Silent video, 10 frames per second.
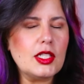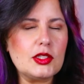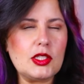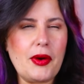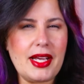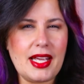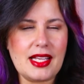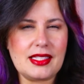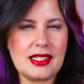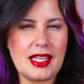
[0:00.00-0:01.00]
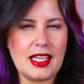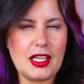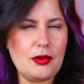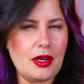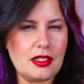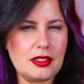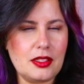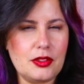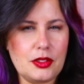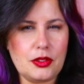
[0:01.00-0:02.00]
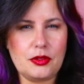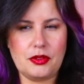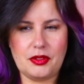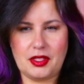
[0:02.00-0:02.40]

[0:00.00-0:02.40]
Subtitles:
So I guess thank you also to